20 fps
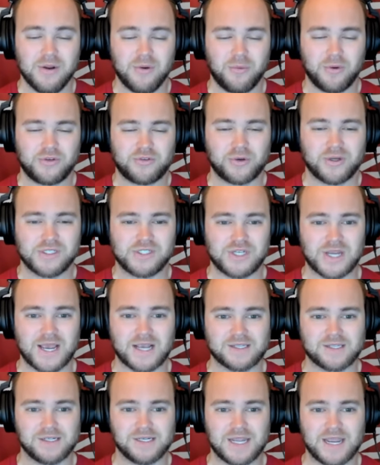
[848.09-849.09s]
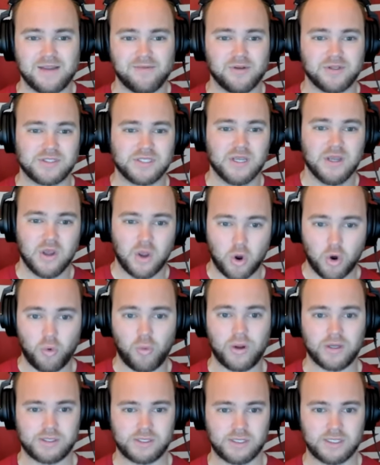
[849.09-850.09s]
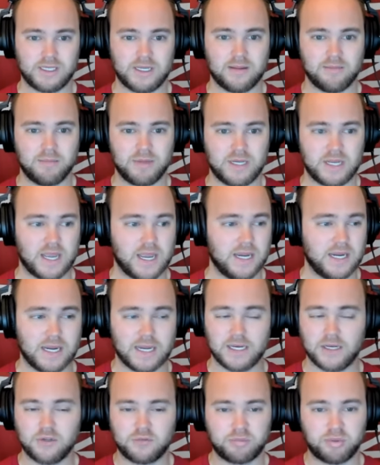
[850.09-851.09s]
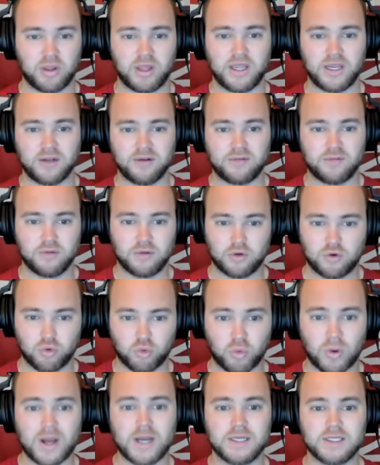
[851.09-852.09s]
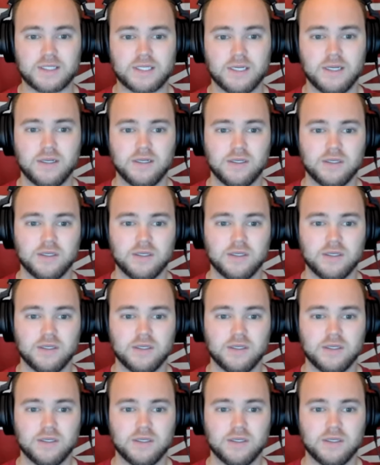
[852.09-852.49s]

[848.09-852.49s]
With Trace Jackson Davis, who went to the NBA and is playing great.